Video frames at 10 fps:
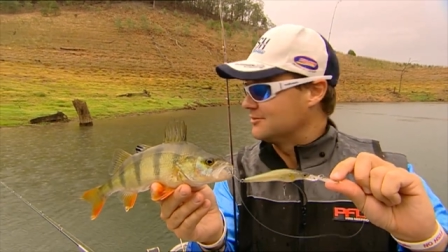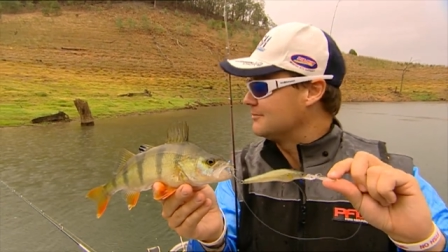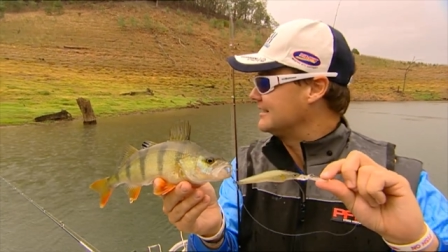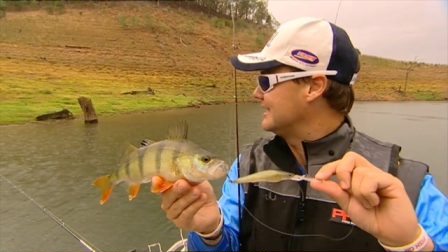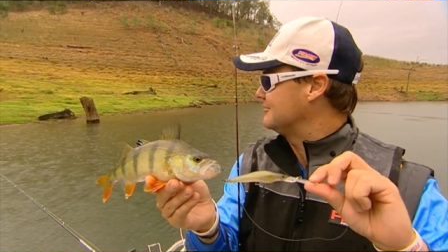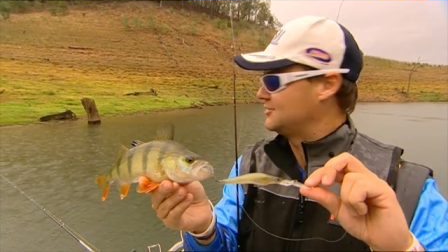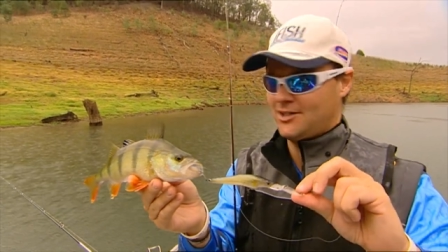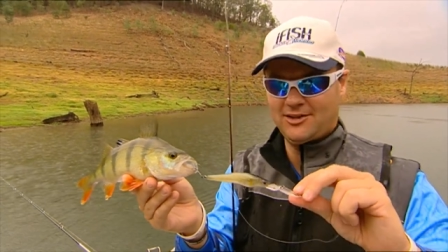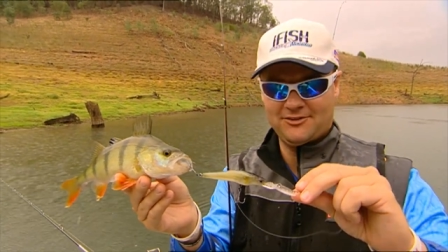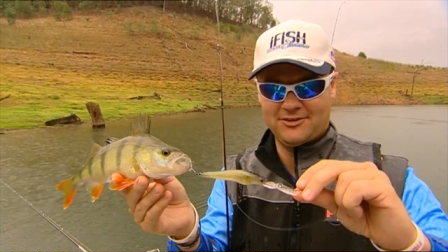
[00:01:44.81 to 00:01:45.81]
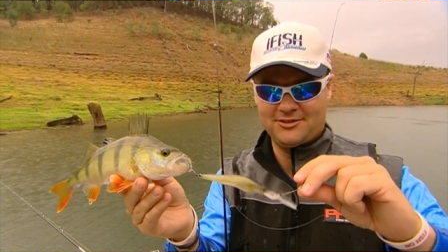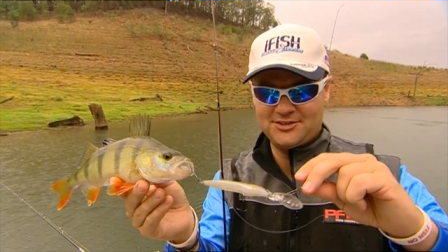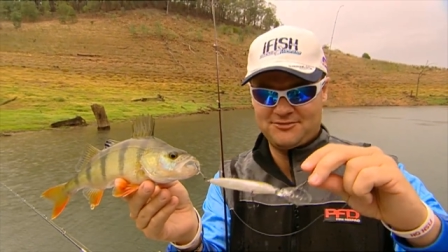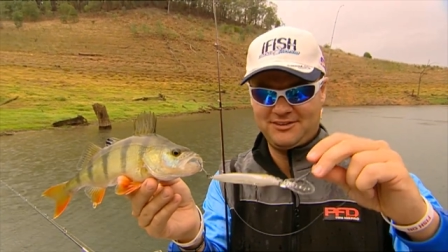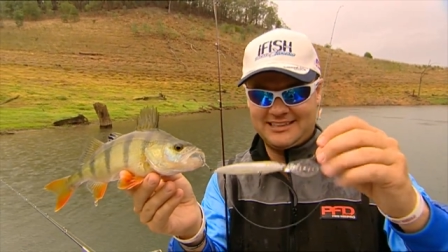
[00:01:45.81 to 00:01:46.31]
We're about to have a trial. I thought I'll
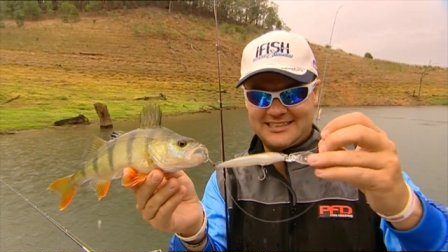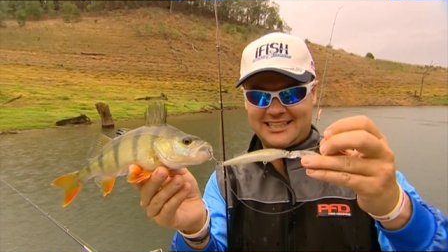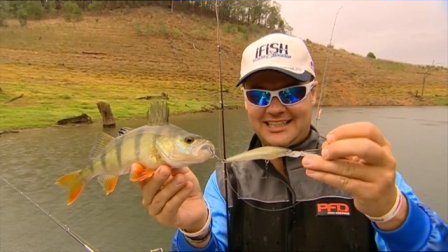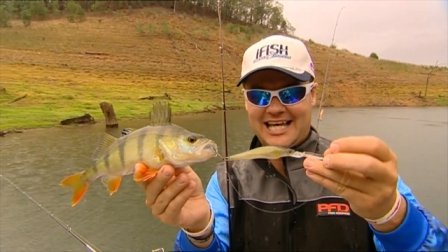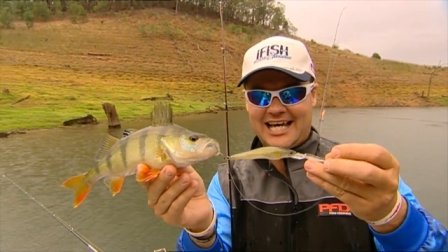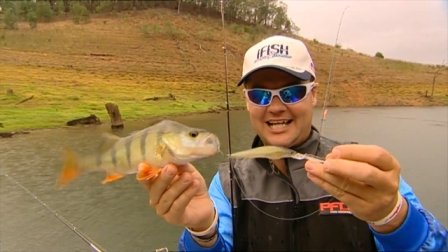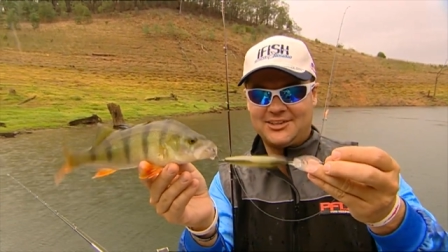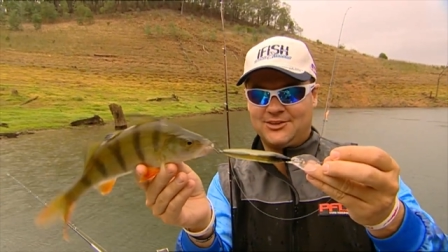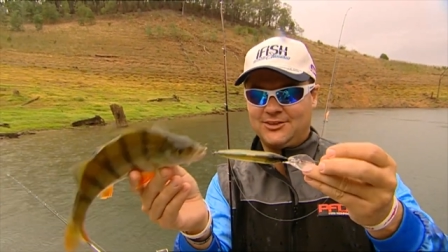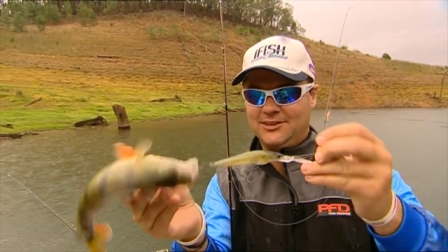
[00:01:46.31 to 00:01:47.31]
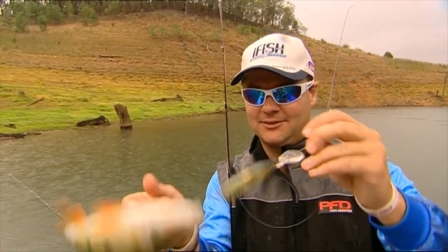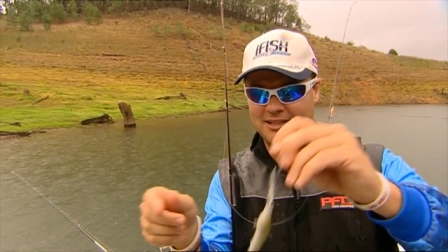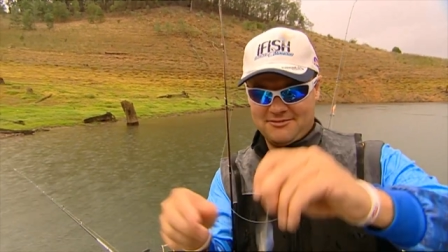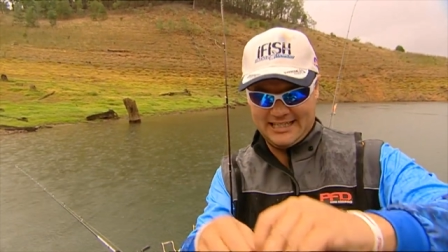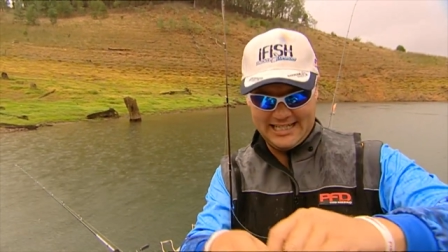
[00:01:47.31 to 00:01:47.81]
just flick this little hard lure
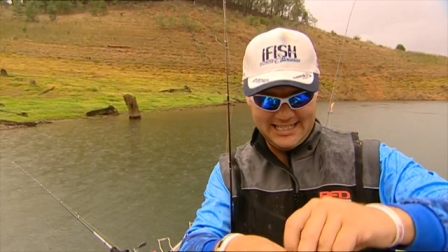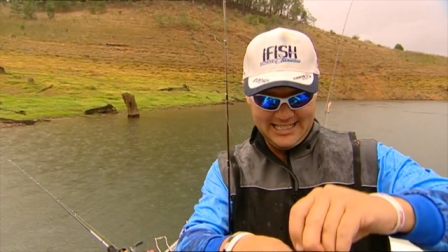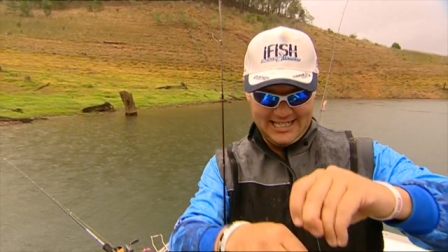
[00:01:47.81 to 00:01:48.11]
over there